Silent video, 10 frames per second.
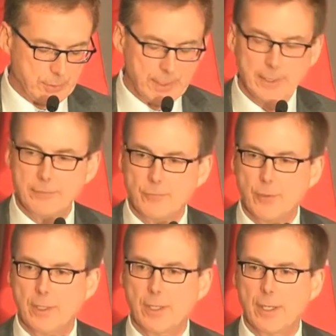are in
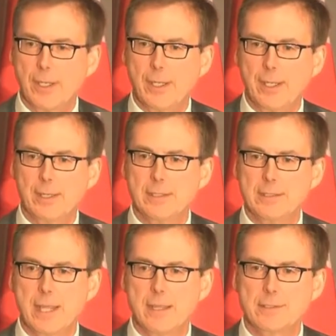for a, an
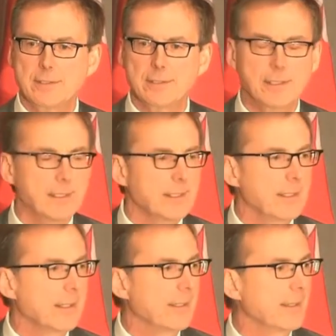intense
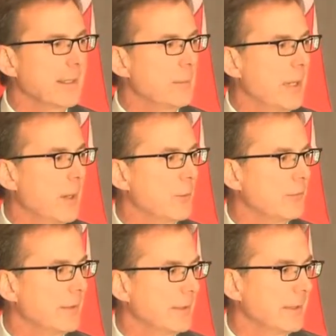uh, and
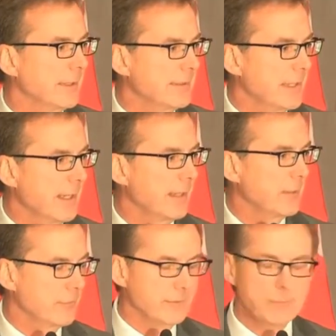powerful day
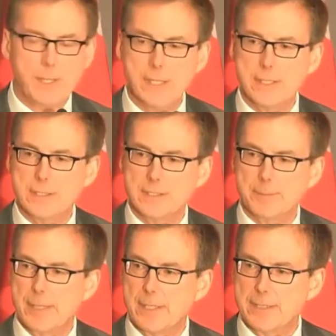of mind
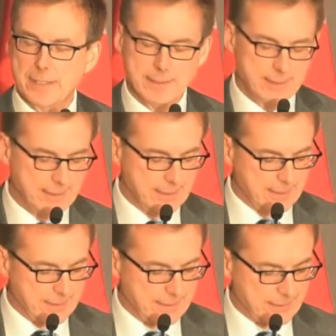expanding
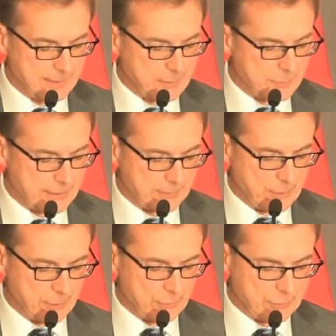new
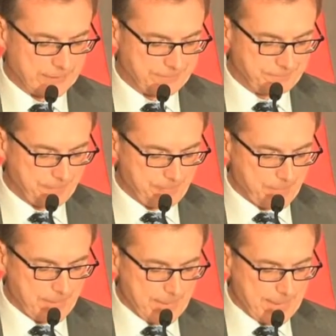technology.
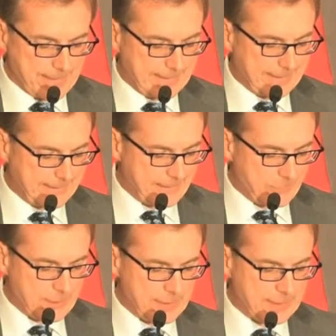
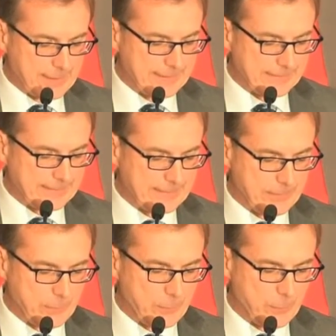The
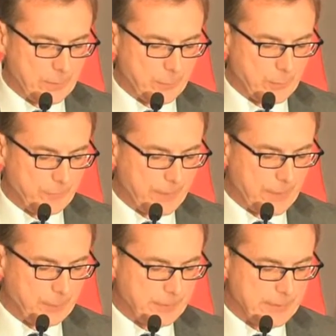we're, we're,
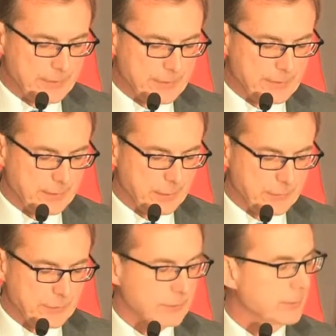very pleased
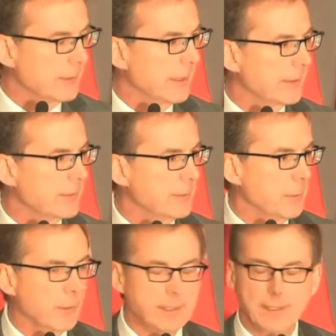also uh, to
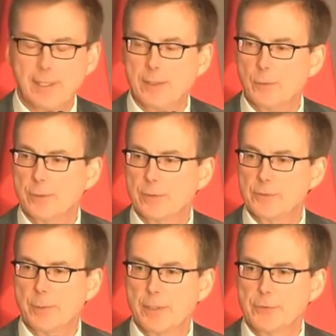be working again with our
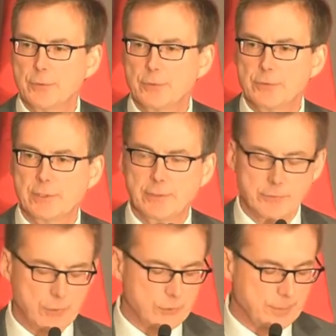sponsors, uh,
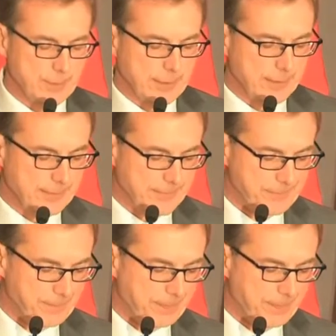Scotiabank,